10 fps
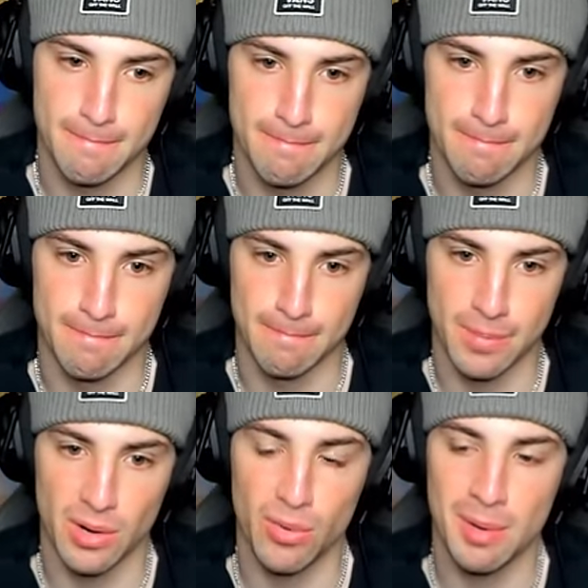Mm,
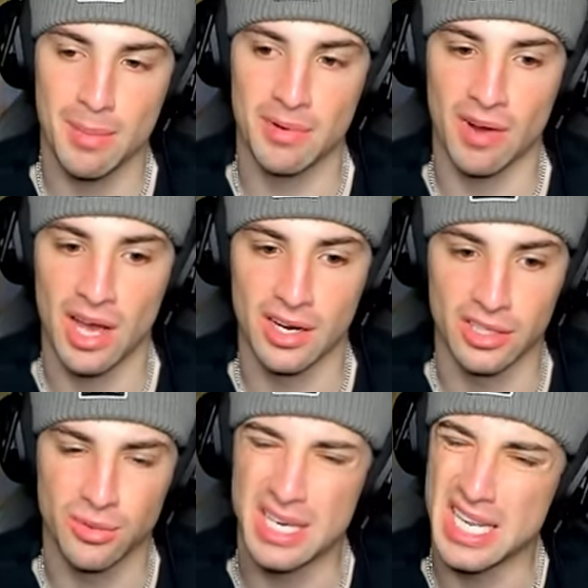but I want my Miraidon.
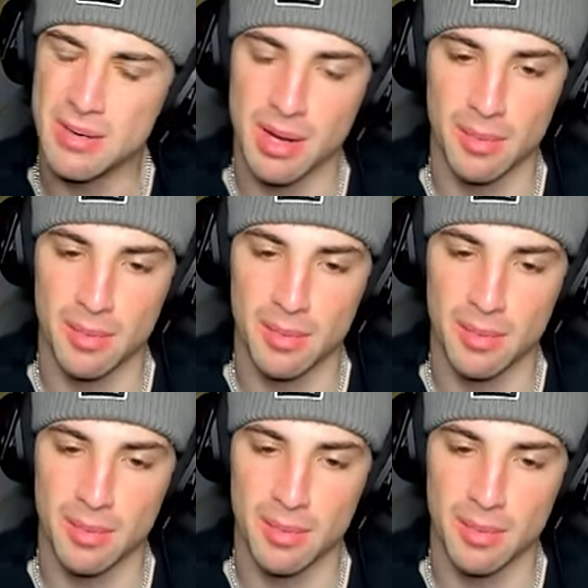Do I need my